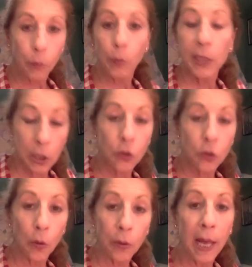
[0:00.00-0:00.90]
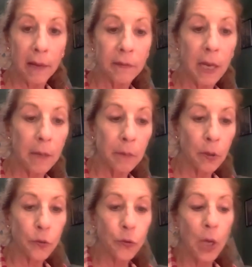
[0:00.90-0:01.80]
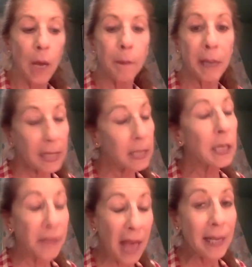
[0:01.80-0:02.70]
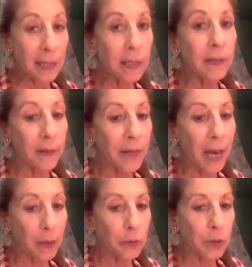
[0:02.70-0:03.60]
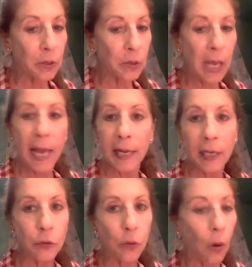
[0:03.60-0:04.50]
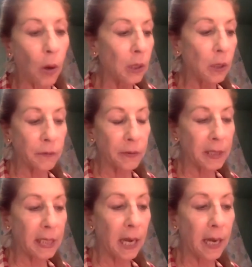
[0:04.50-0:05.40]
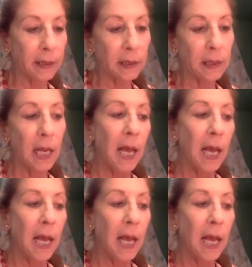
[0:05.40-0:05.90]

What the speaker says: We just don't have numbers, but it's in the thousands, and it's all over the island.